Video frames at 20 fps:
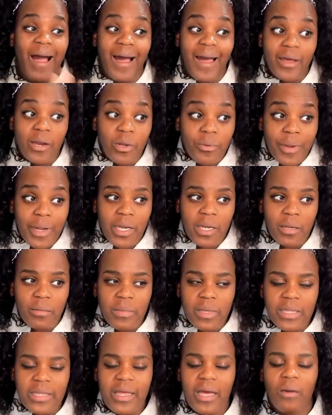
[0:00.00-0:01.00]
I don't
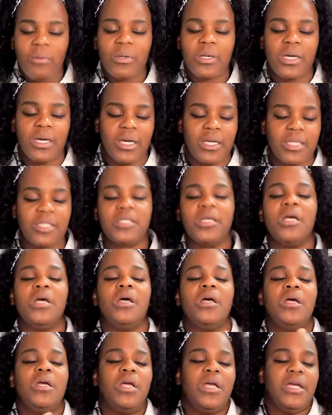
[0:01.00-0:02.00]
recommend that one because
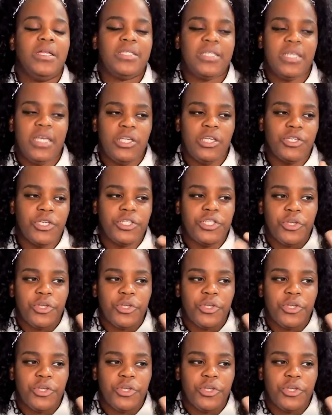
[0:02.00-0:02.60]
it's easier